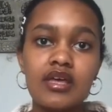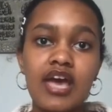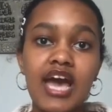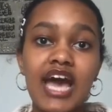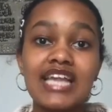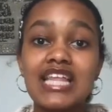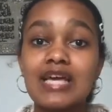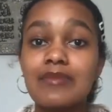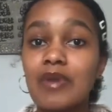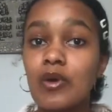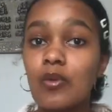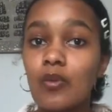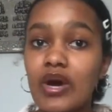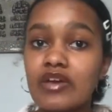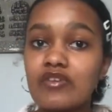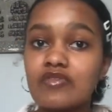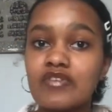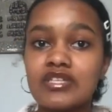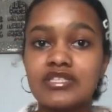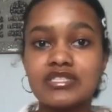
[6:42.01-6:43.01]
I let my
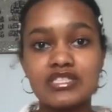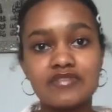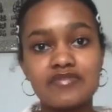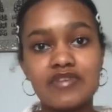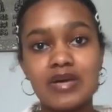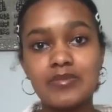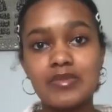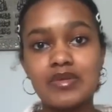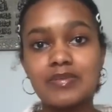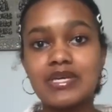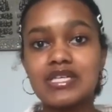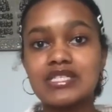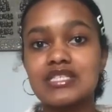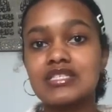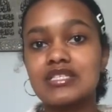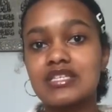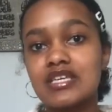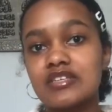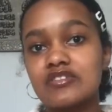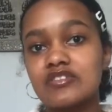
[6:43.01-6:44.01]
white friends defend me because
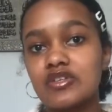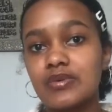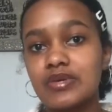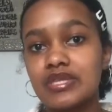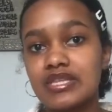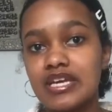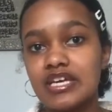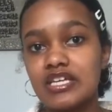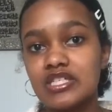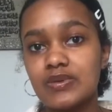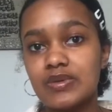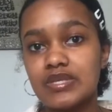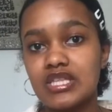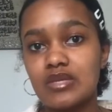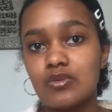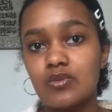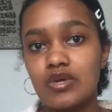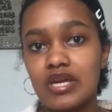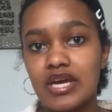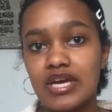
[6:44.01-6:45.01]
it's easier when they do it
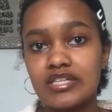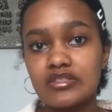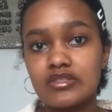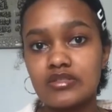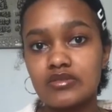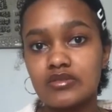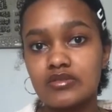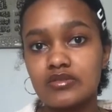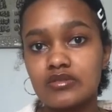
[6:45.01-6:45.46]
than when I do.